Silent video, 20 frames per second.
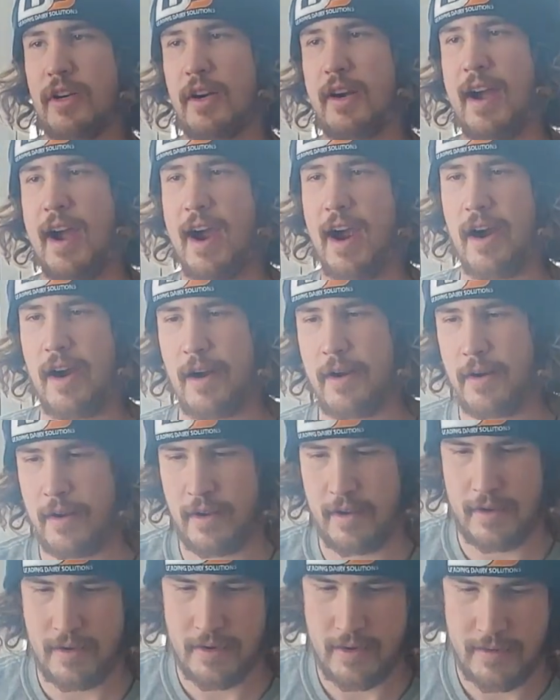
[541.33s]
in your car.
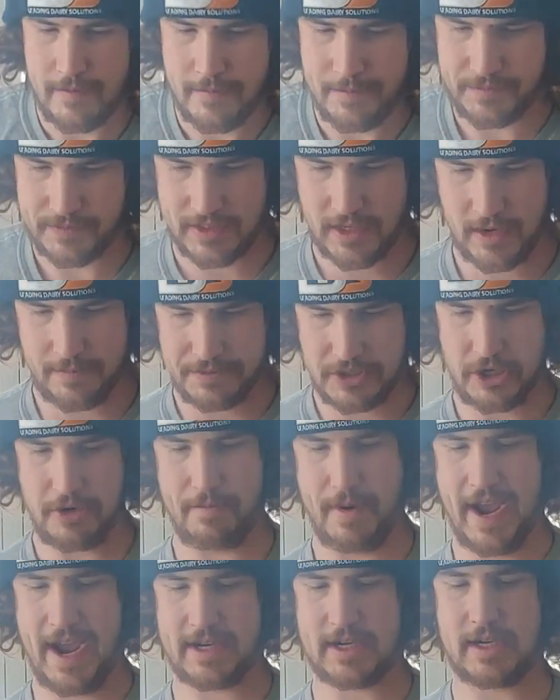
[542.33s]
It keeps
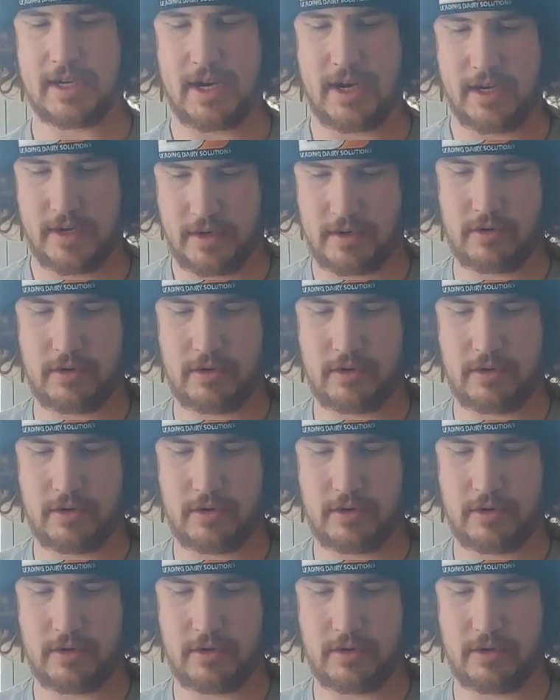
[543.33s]
your back kind of